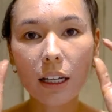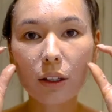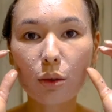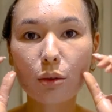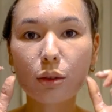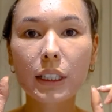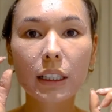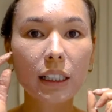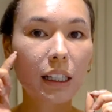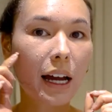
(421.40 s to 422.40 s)
Like the
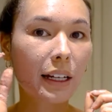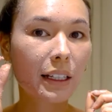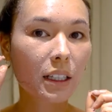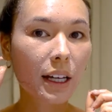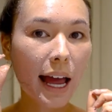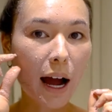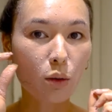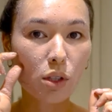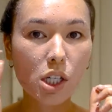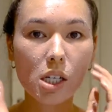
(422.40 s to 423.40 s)
really like
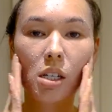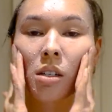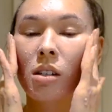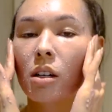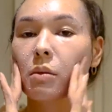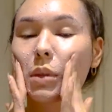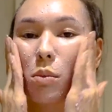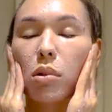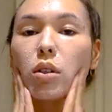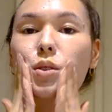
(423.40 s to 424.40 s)
ouchy
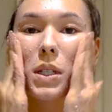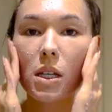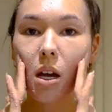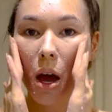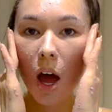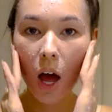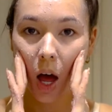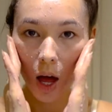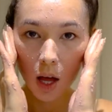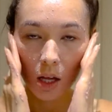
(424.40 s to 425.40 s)
pimples.
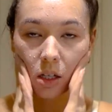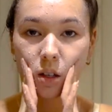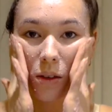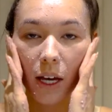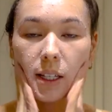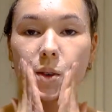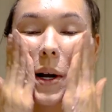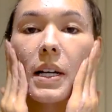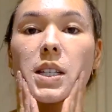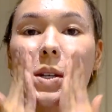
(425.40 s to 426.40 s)
That's
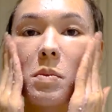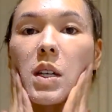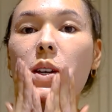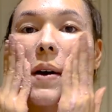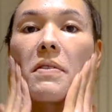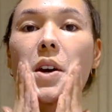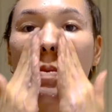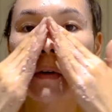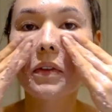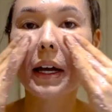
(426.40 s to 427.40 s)
where I seem to get
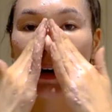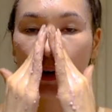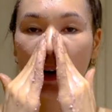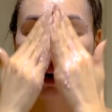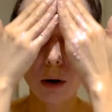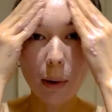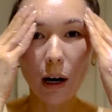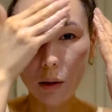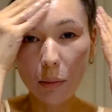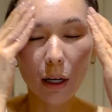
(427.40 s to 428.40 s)
them if they ever crop
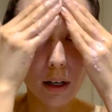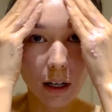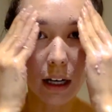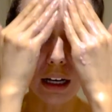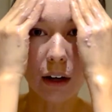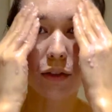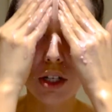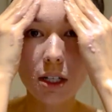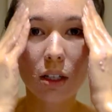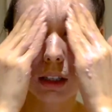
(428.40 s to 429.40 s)
up. And I've
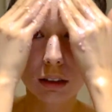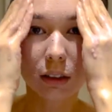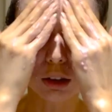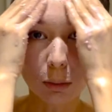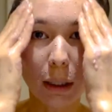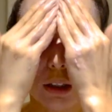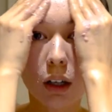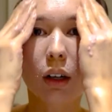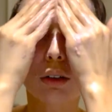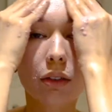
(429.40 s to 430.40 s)
just got a little bit
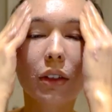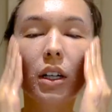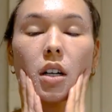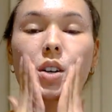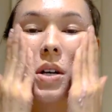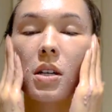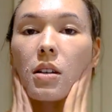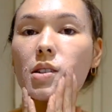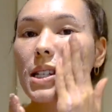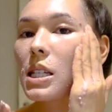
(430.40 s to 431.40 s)
of
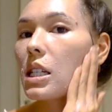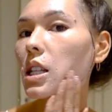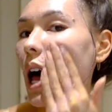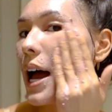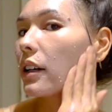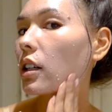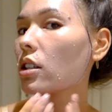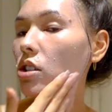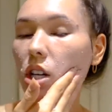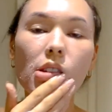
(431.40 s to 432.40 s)
slight
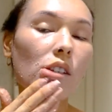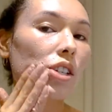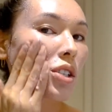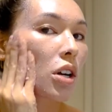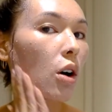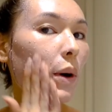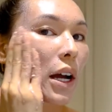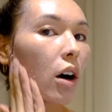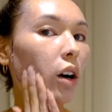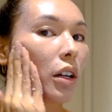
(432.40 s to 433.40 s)
congestion
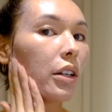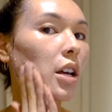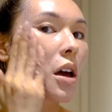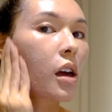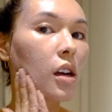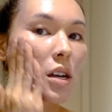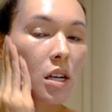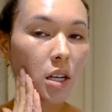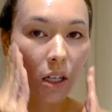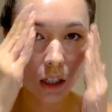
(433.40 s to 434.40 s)
going on
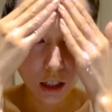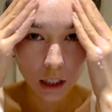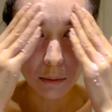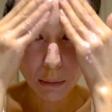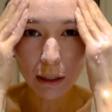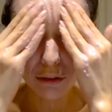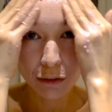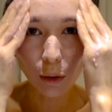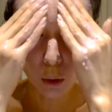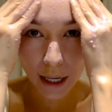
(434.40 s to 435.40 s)
in my
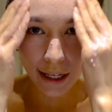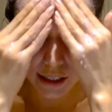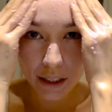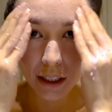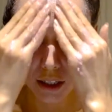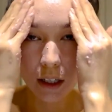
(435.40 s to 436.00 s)
forehead.